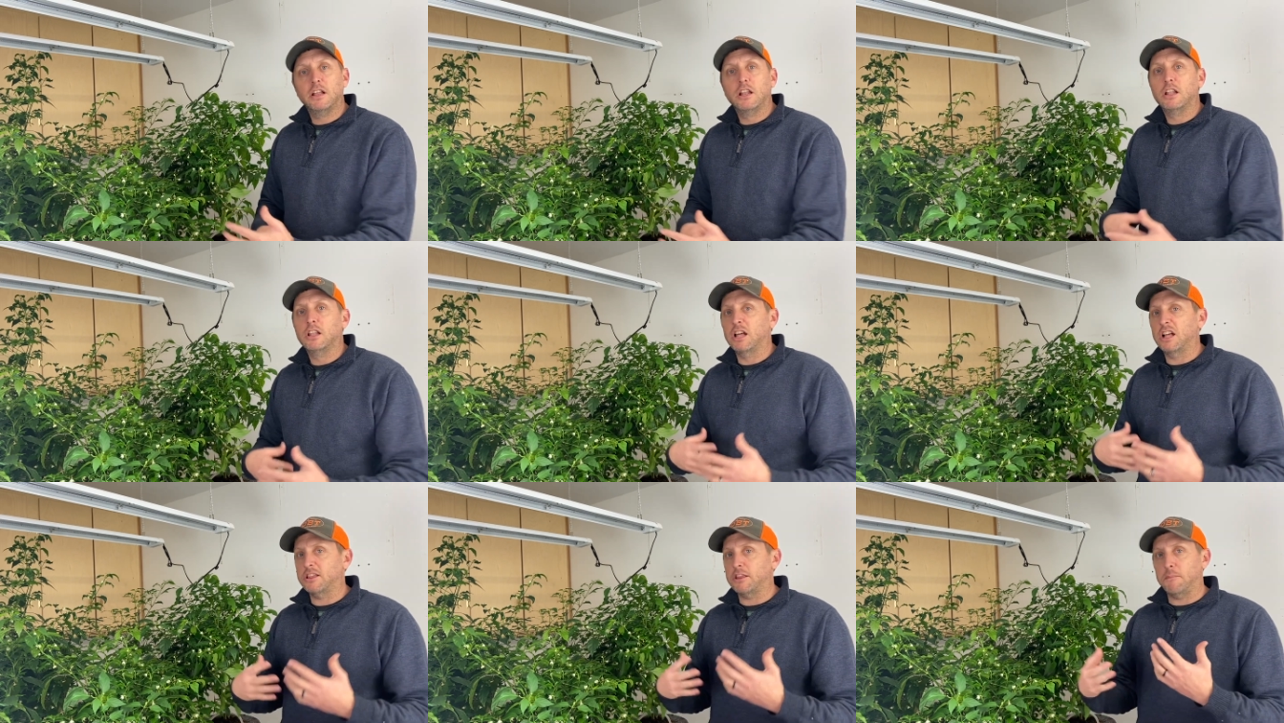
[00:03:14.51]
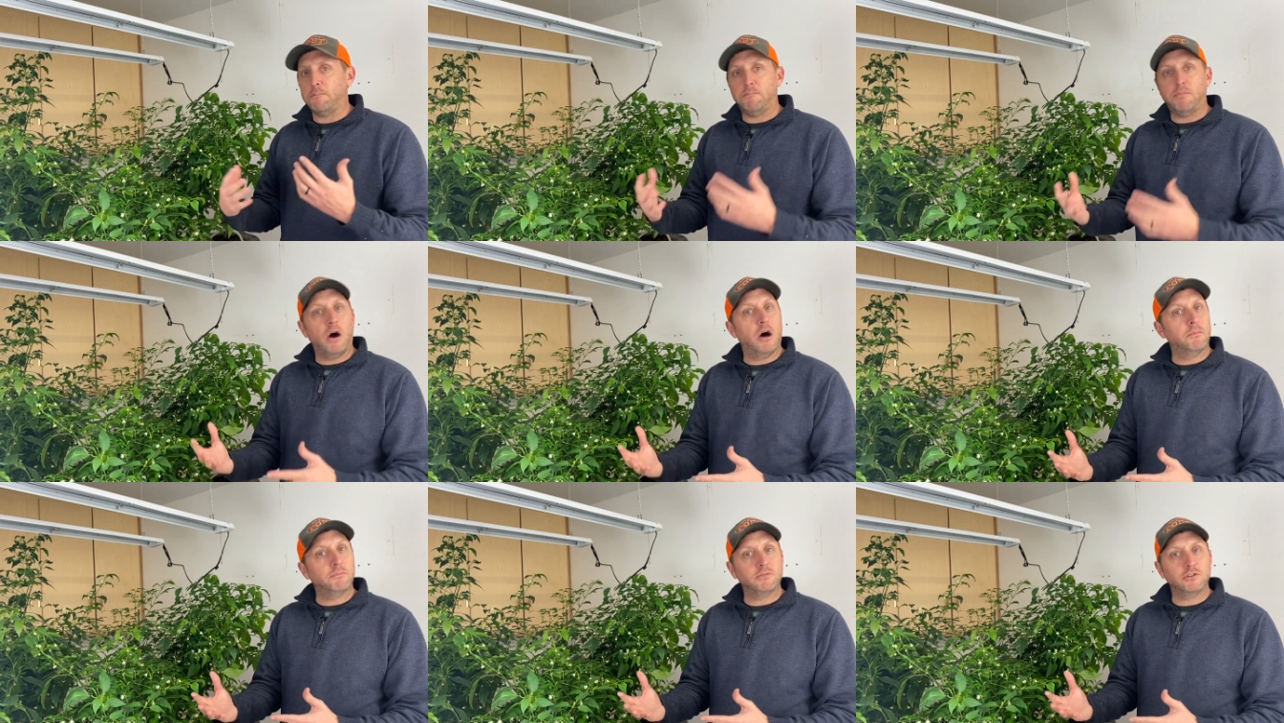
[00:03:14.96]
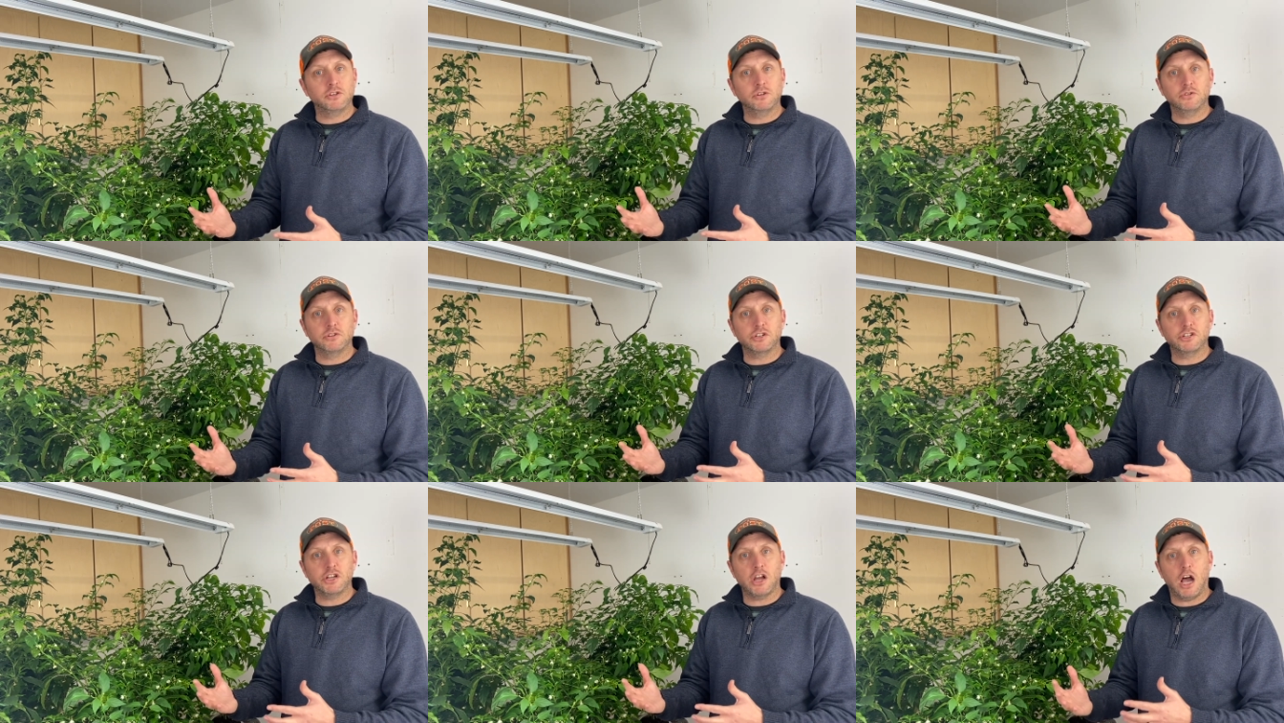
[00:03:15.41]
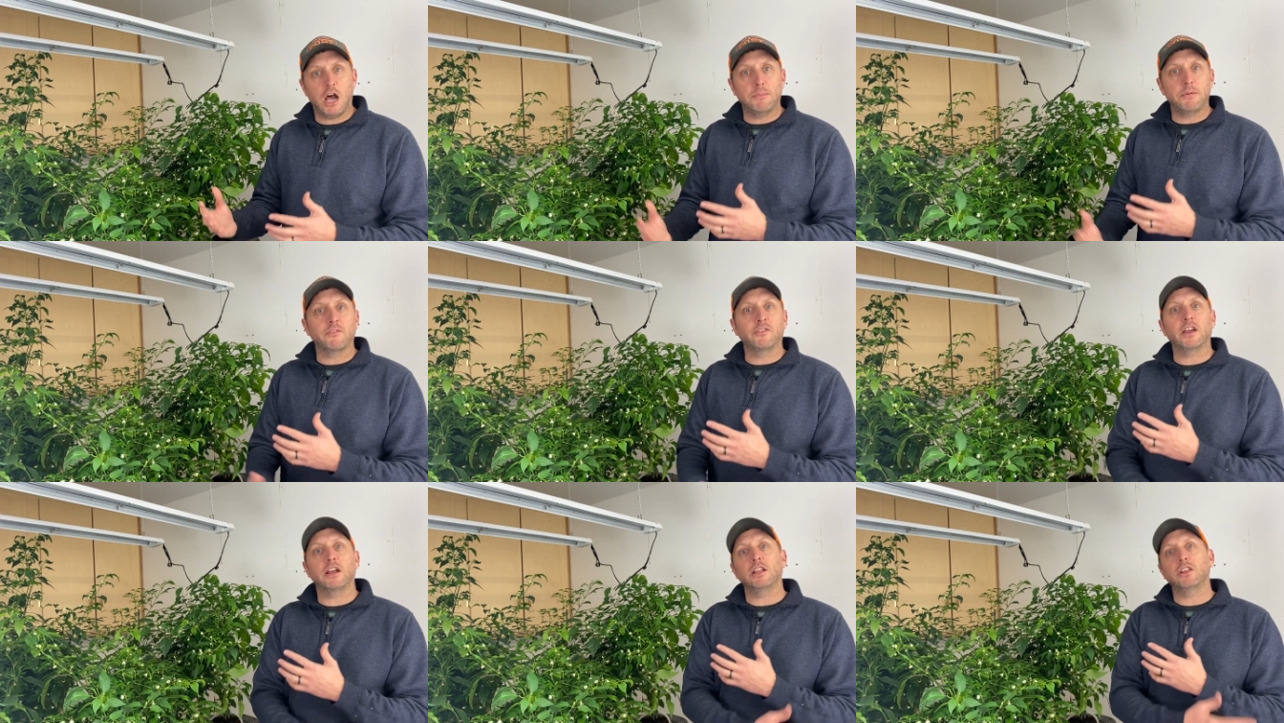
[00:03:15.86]
let the pump do the job
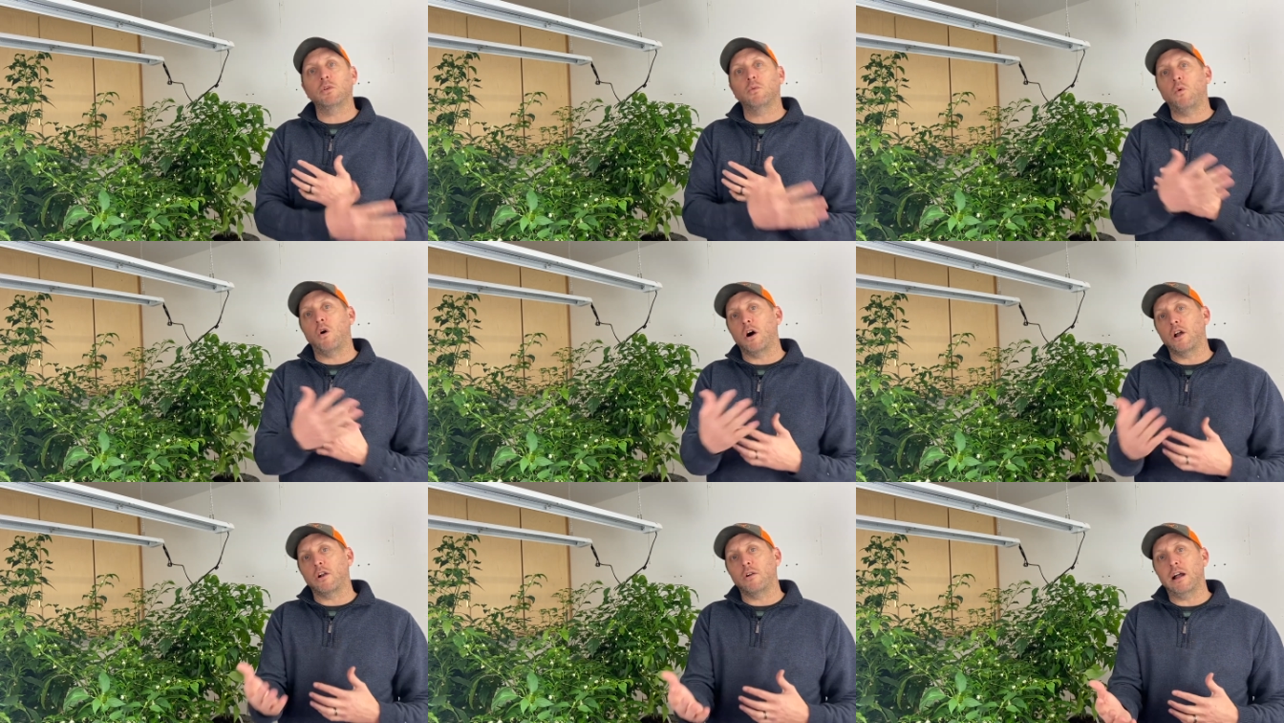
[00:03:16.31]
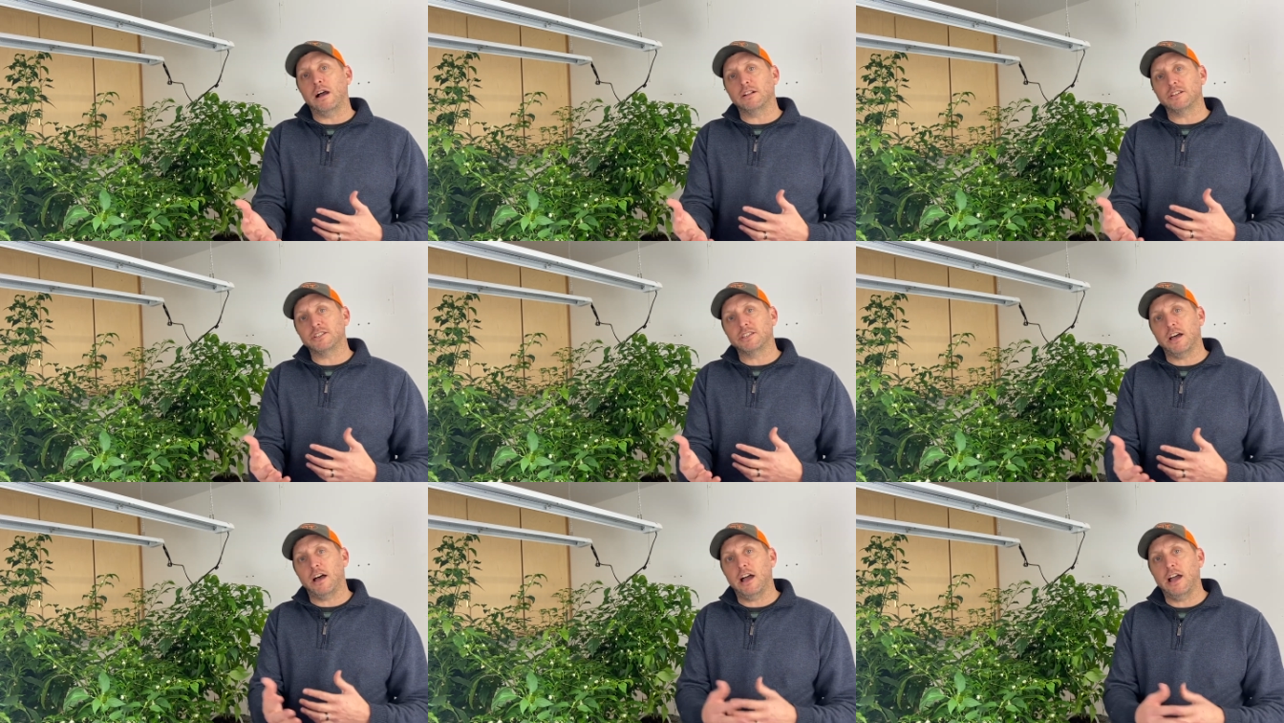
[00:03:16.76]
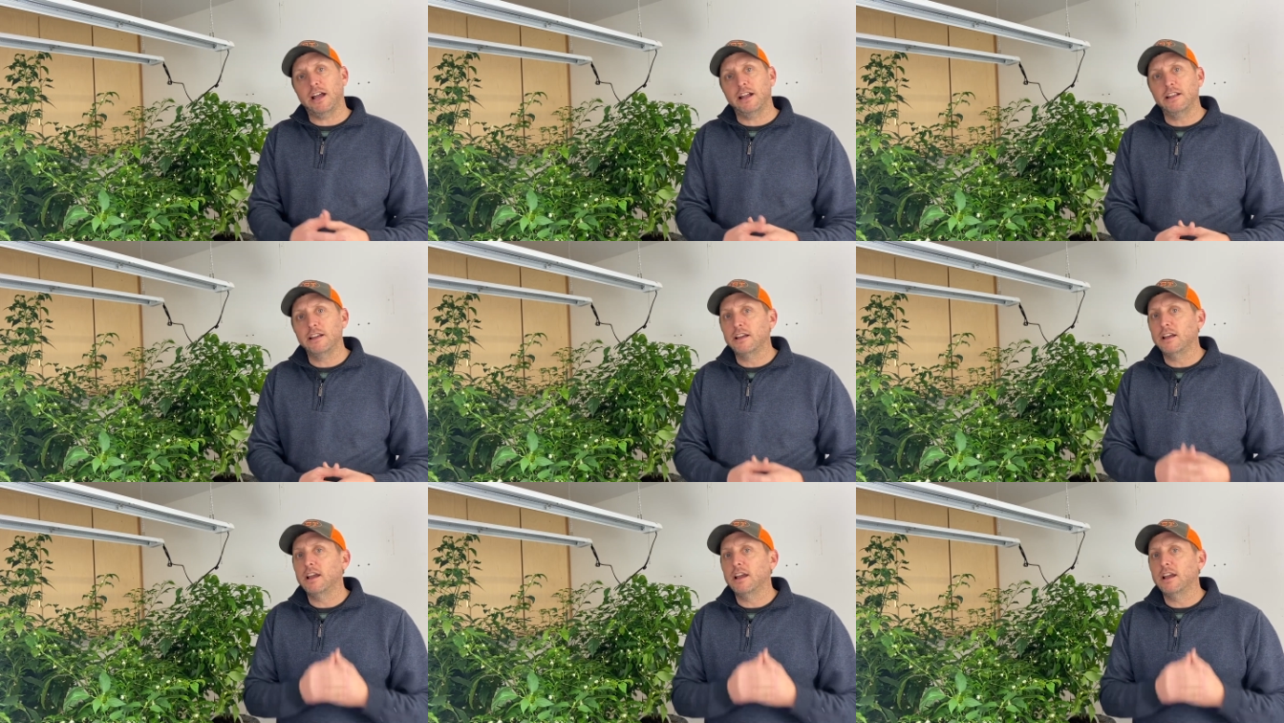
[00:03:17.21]
of getting the water outside,